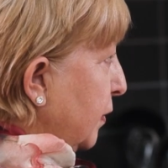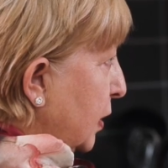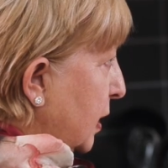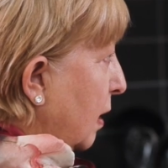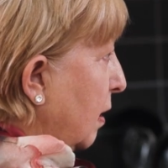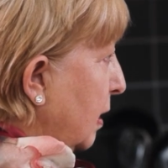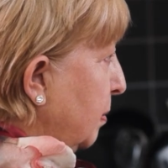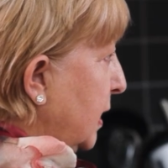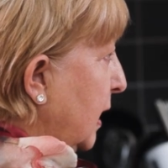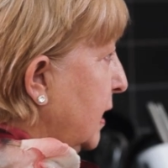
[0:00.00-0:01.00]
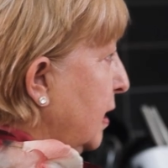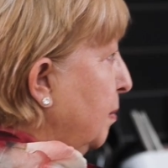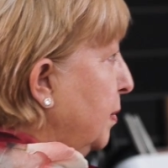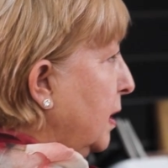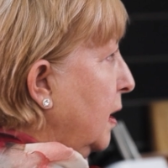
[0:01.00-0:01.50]
foods are high in
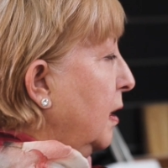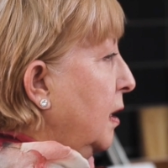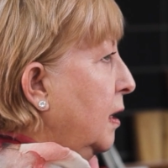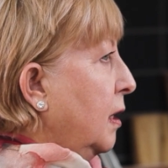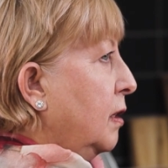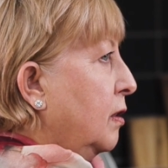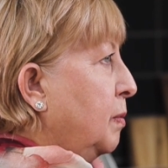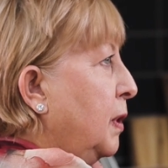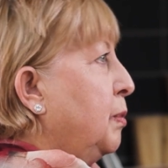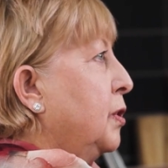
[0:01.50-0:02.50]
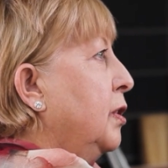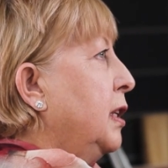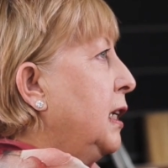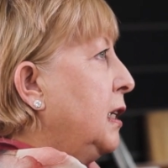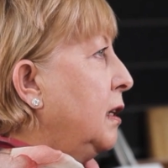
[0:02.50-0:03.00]
potassium, but a lot of people
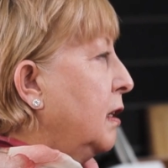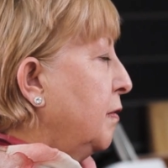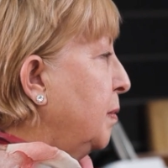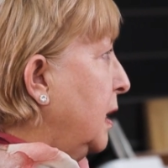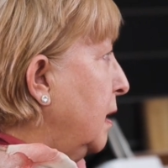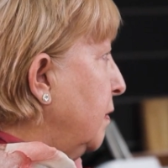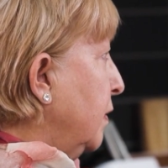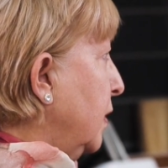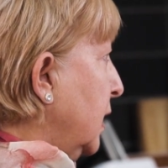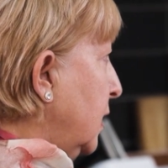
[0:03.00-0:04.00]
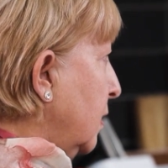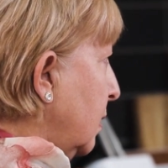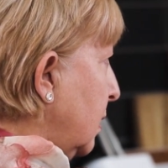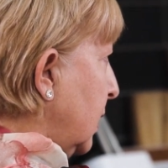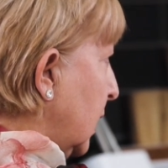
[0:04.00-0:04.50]
don't eat enough plant food and they don't
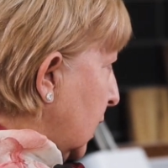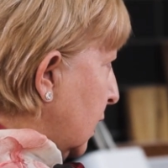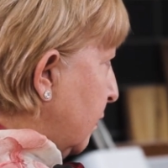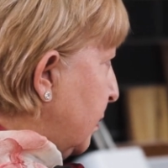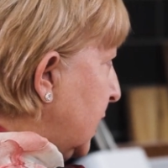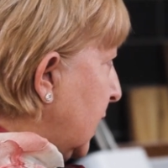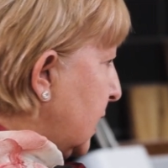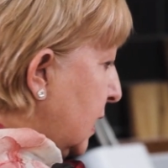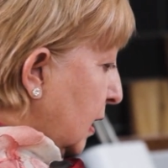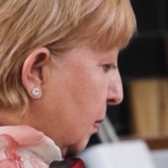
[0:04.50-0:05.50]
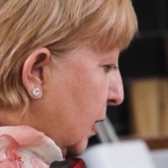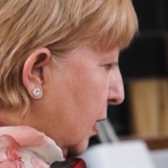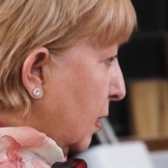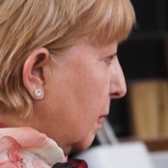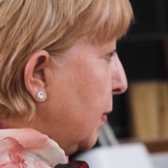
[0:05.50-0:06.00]
get enough potassium.
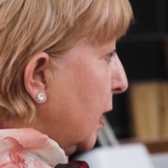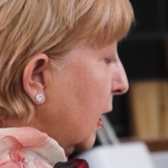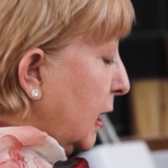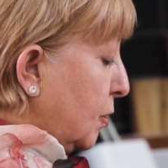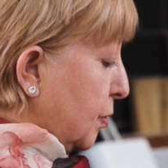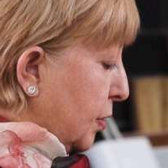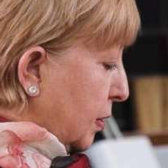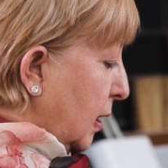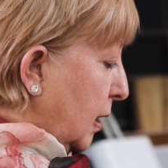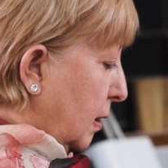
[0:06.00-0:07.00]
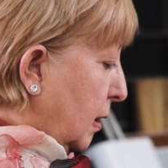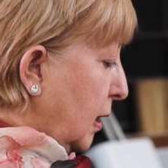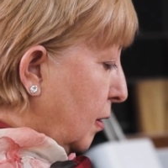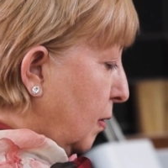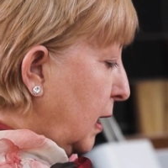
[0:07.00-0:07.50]
But the lentils
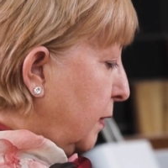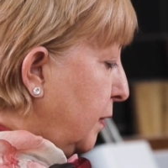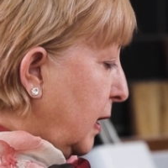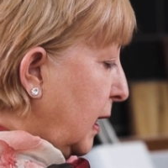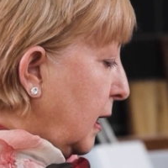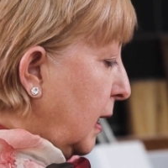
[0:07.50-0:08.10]
are great for that.